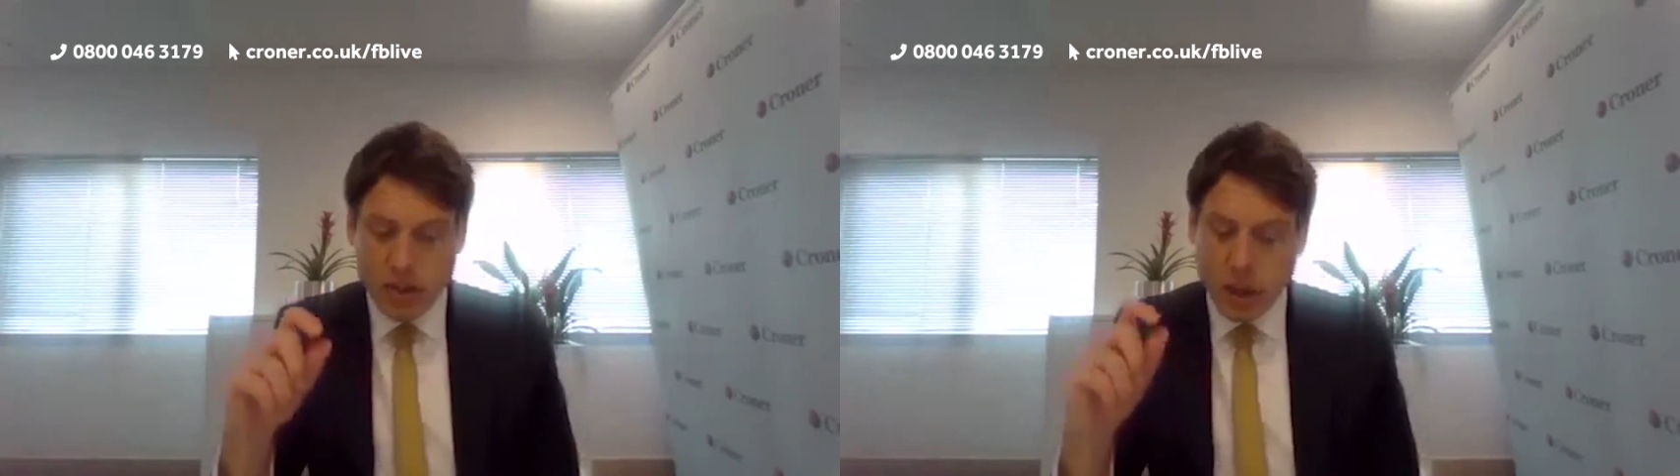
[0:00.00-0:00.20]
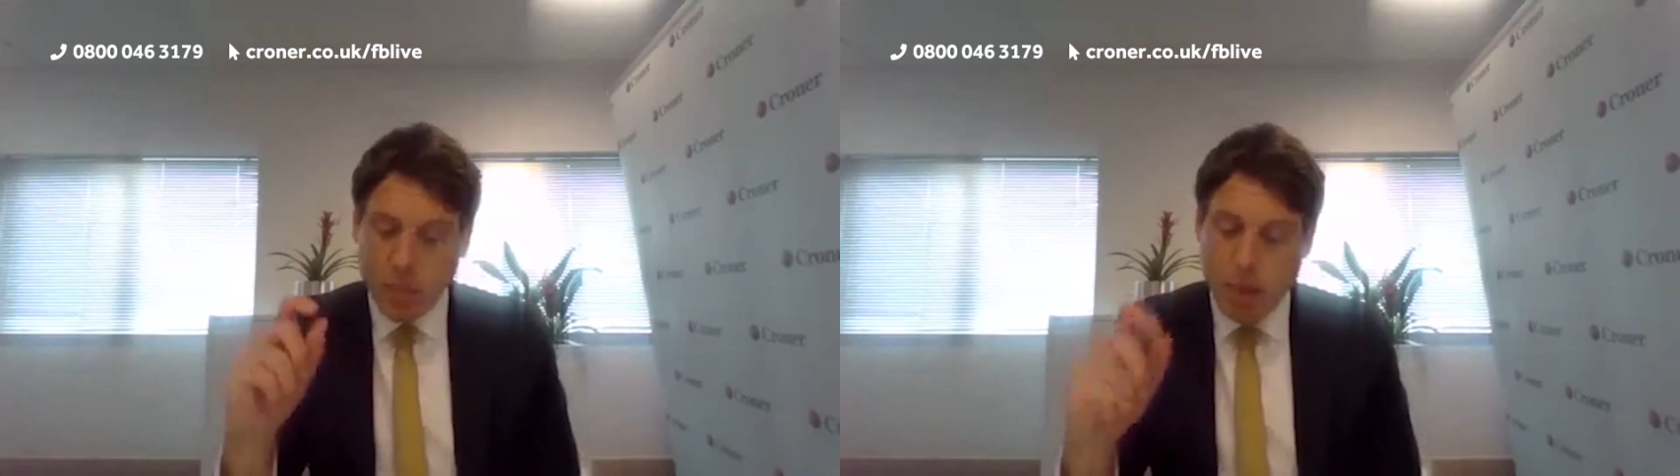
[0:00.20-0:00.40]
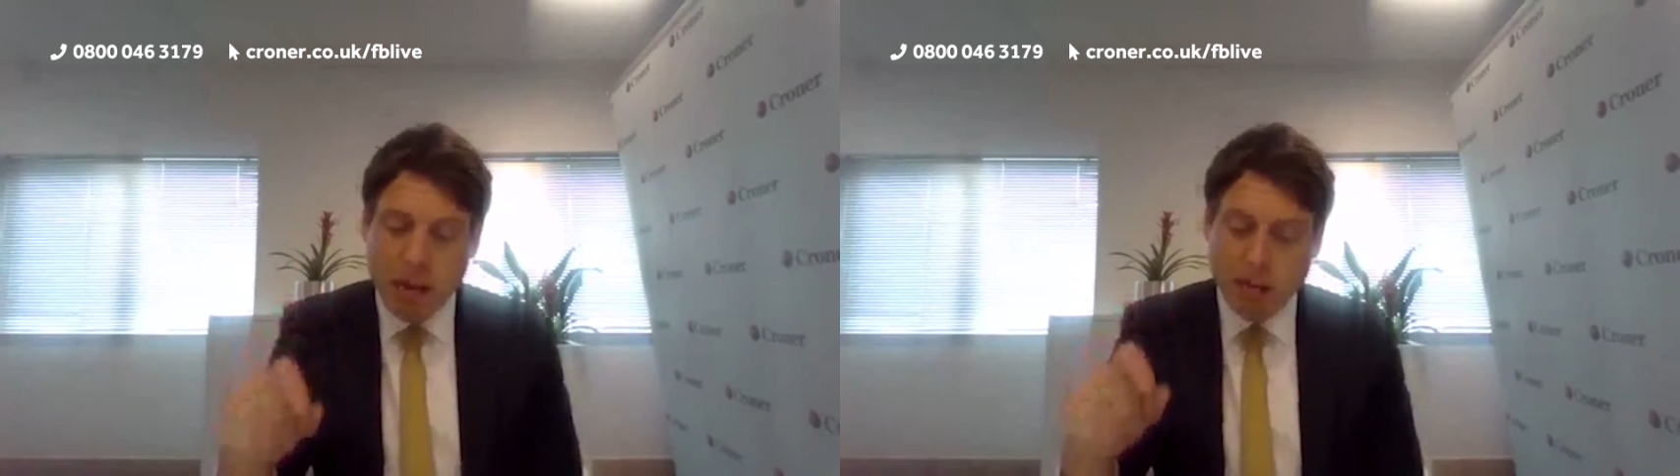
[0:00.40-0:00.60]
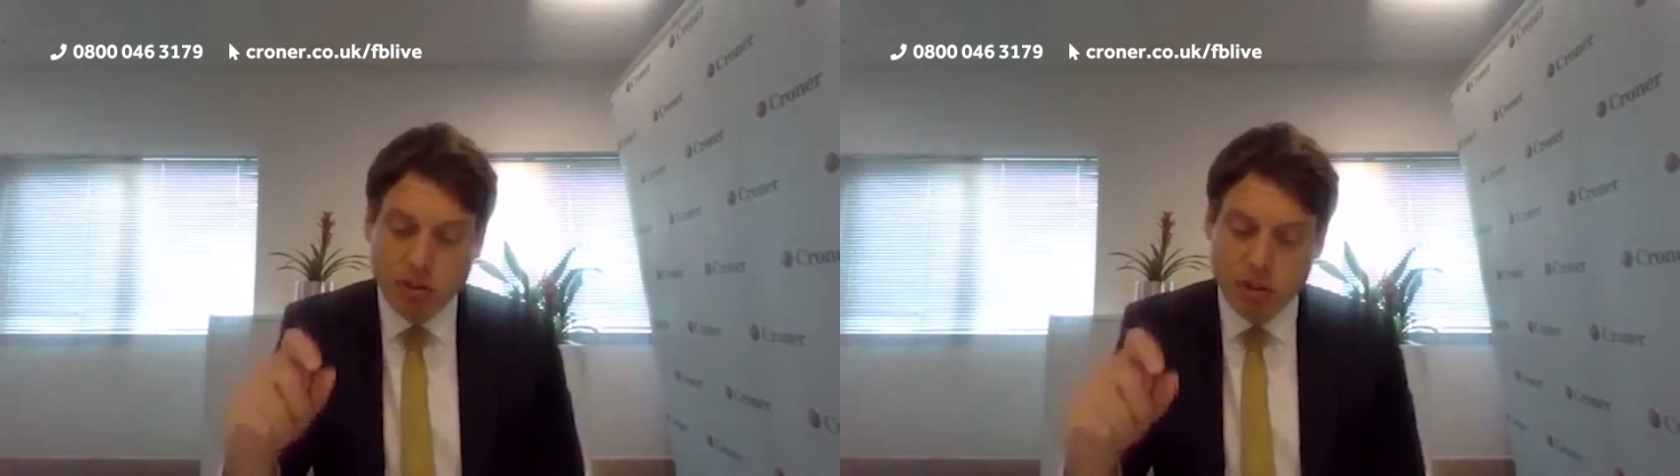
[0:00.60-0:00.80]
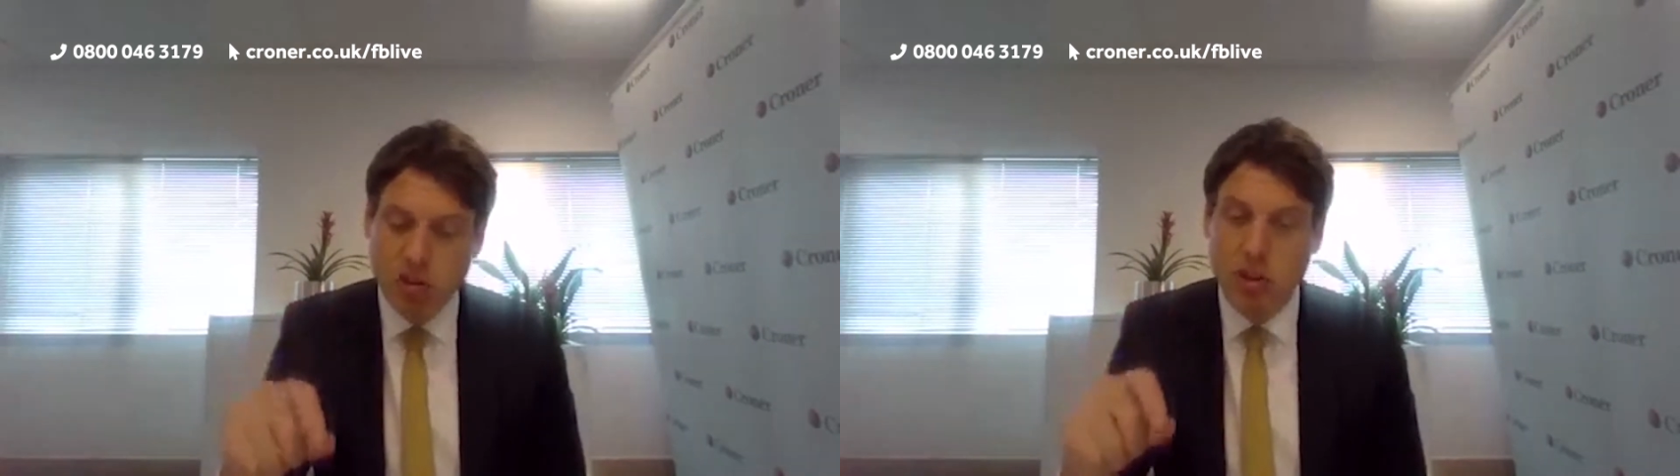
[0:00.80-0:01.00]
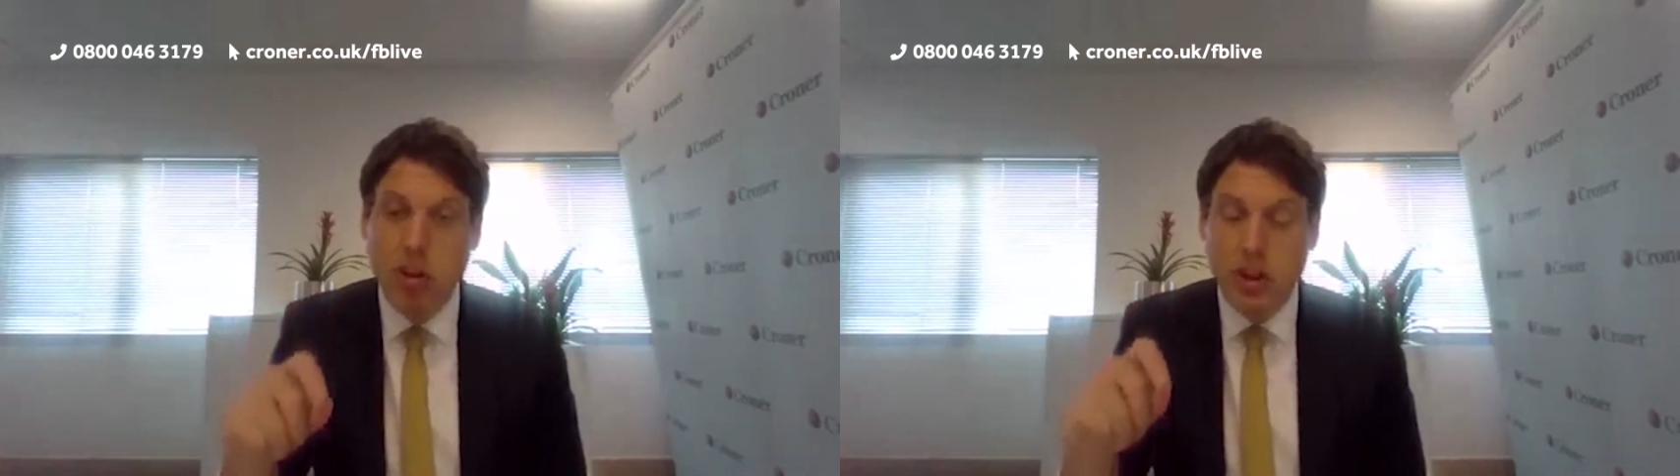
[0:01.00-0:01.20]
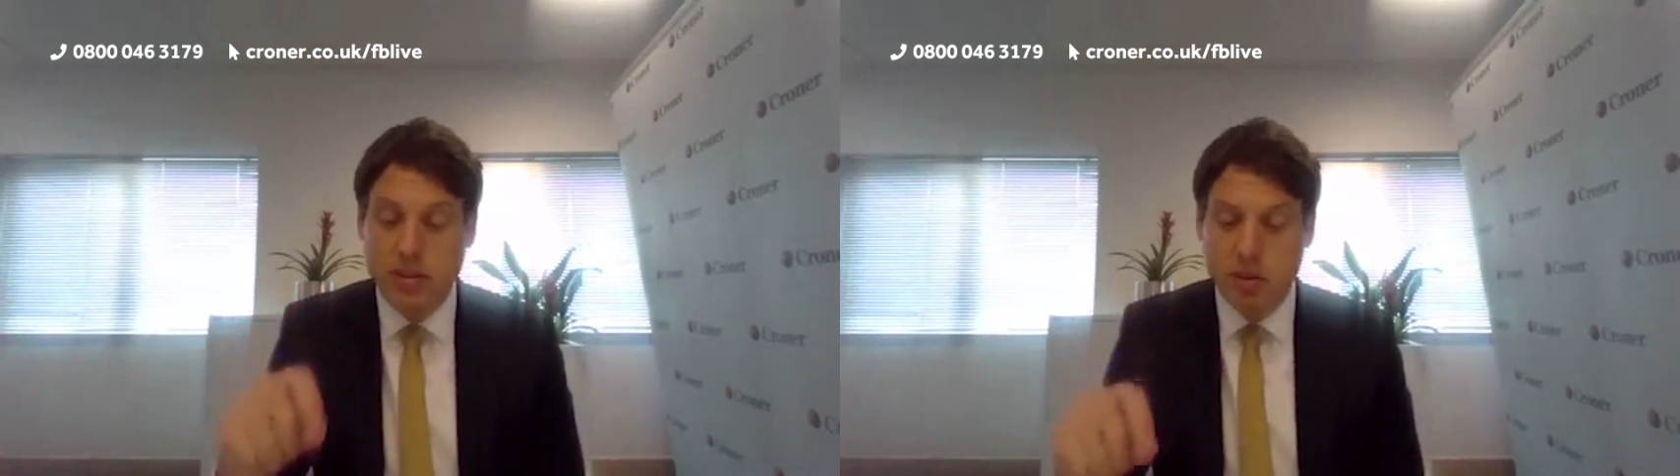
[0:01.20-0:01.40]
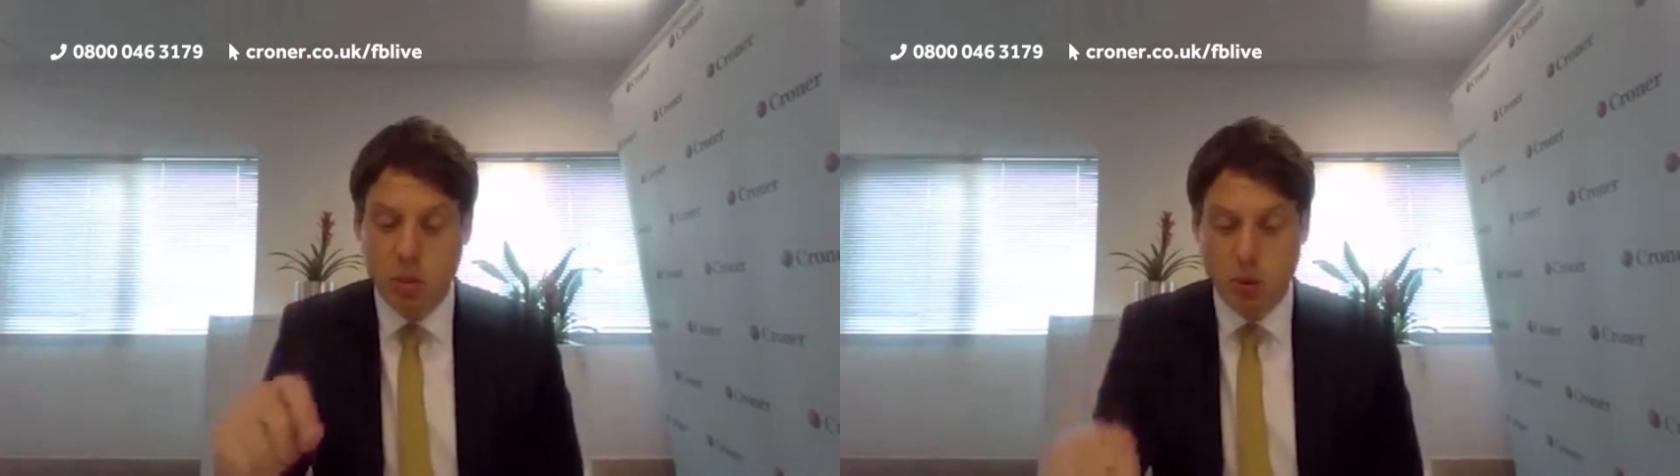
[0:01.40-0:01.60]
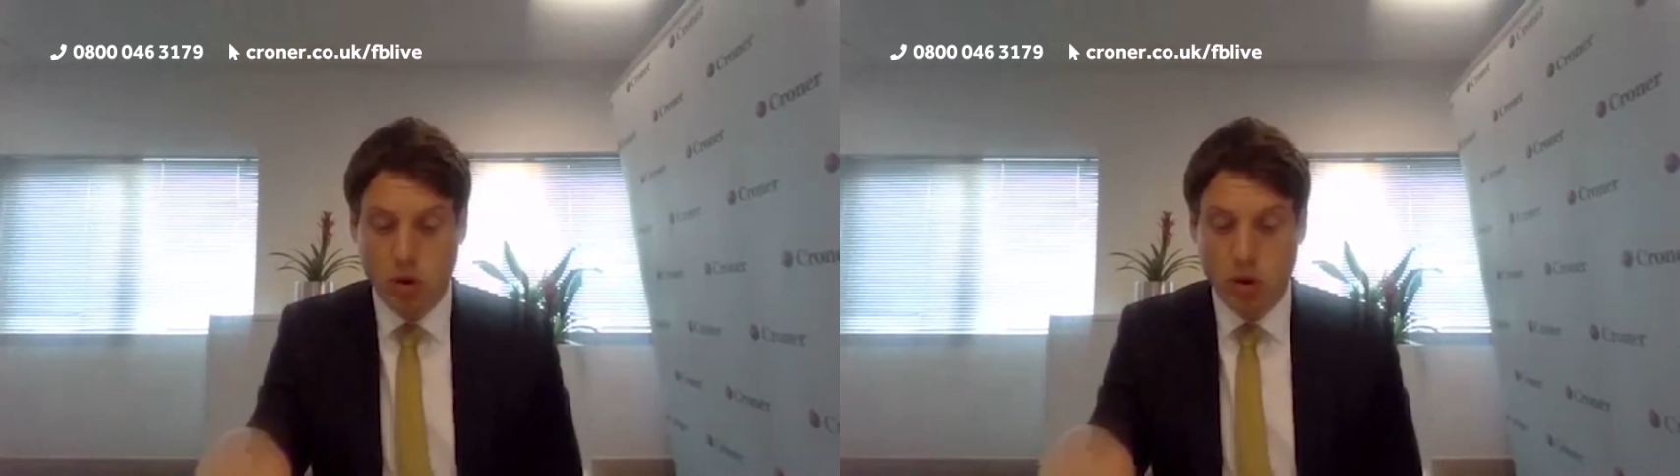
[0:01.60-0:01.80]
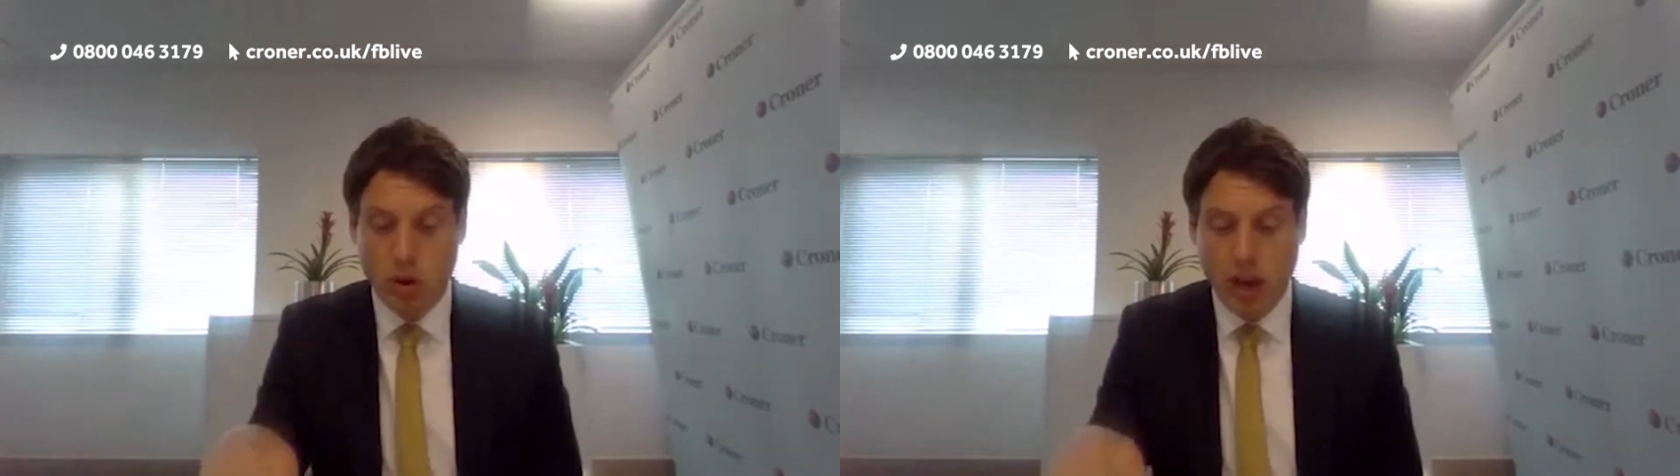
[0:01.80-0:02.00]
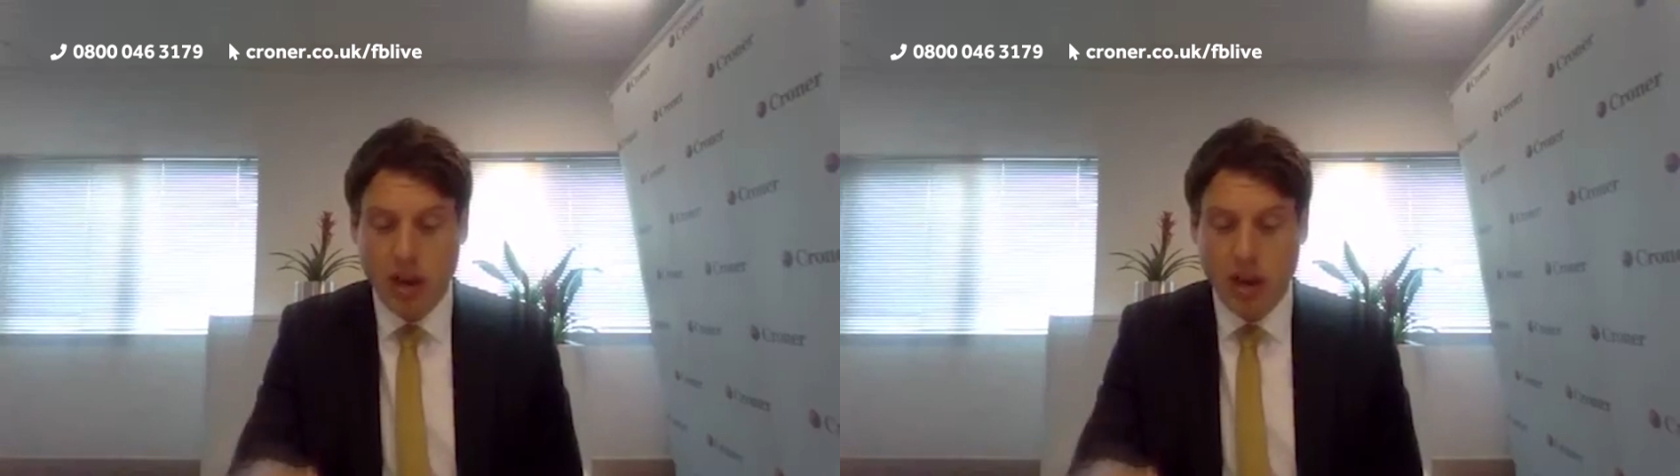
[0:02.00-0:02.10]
that parents returning to work